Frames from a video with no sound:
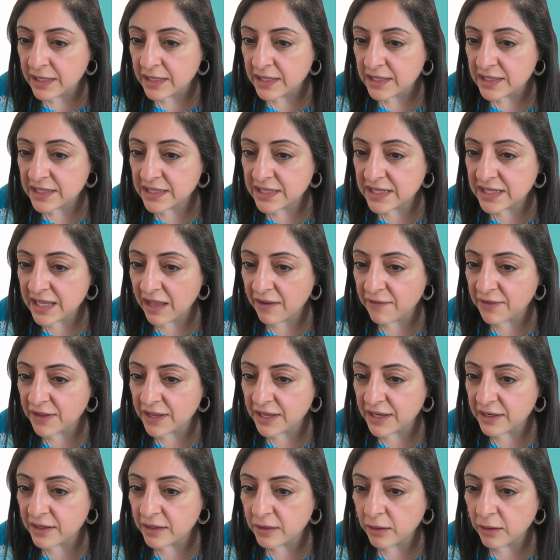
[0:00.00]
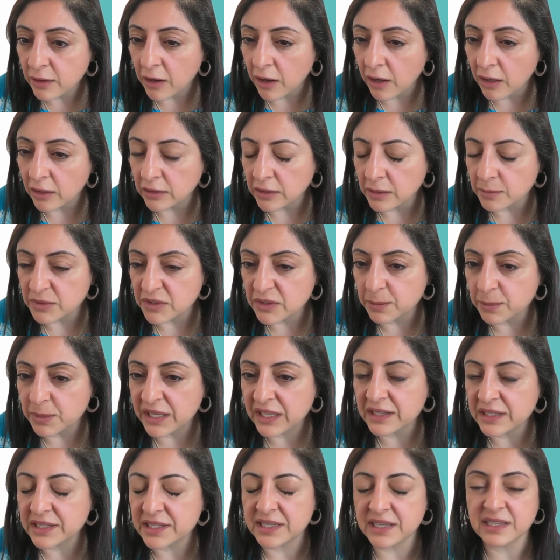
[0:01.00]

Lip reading: 7 columns because